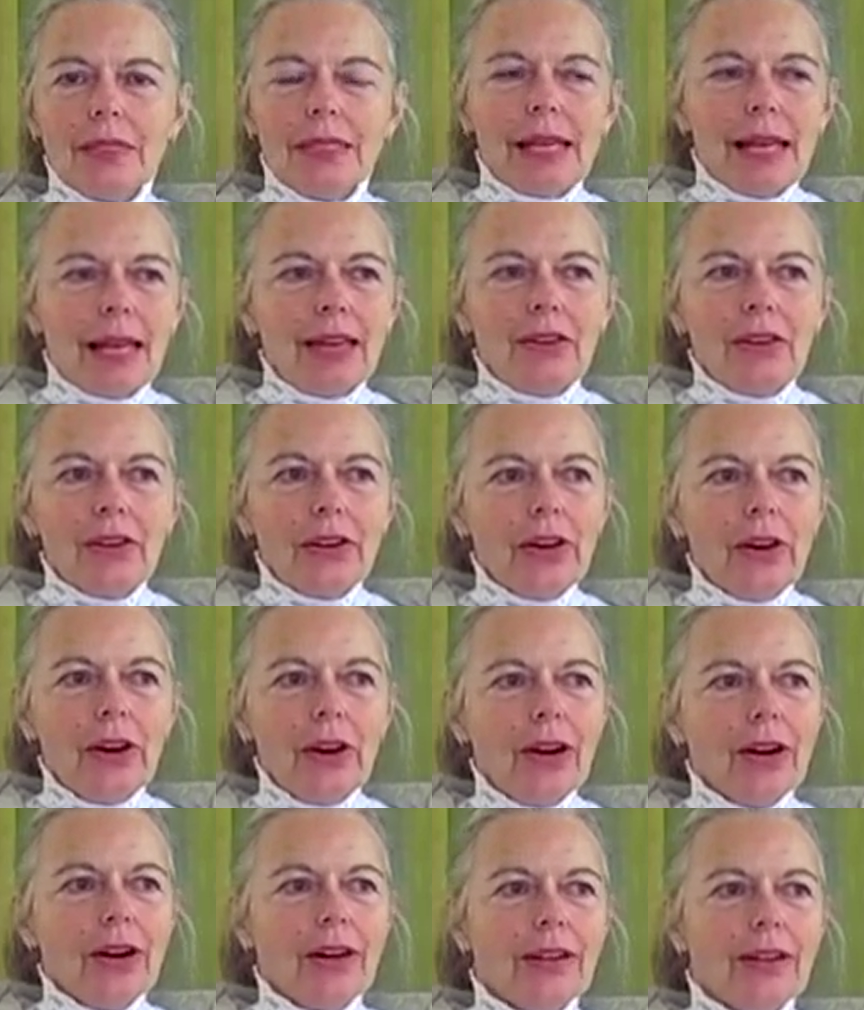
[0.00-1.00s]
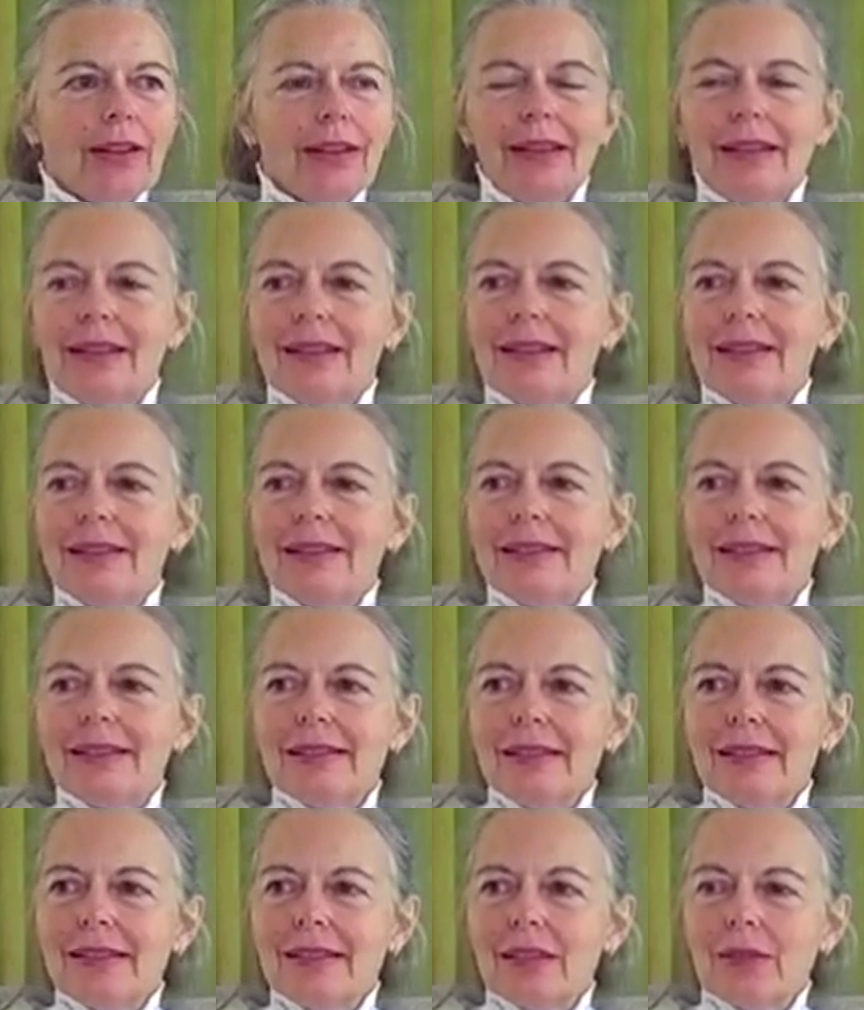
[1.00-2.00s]

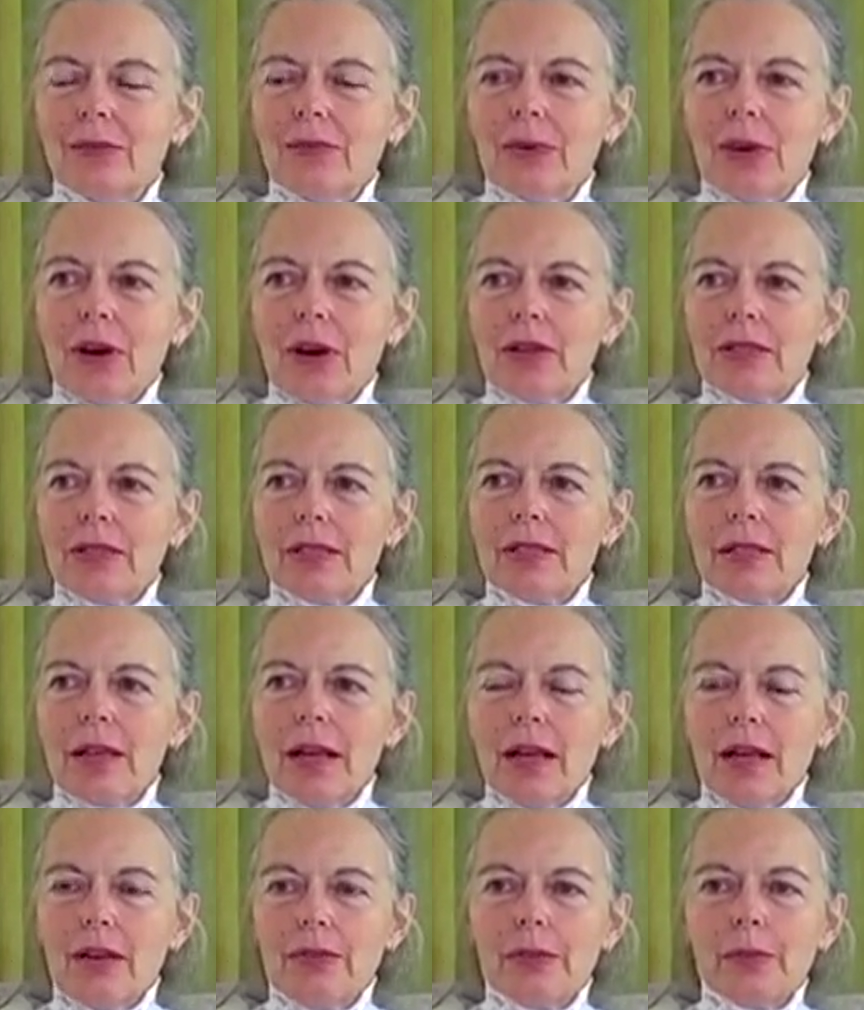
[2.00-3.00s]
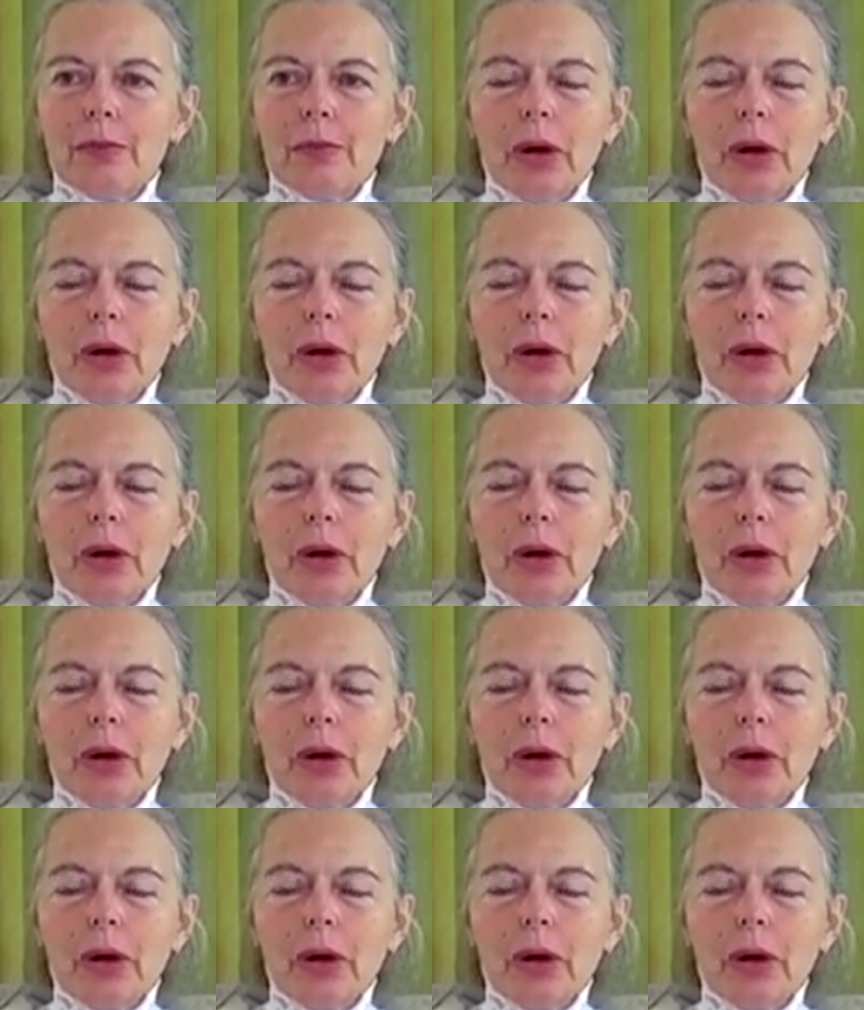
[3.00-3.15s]
tender-heartedness for ourselves,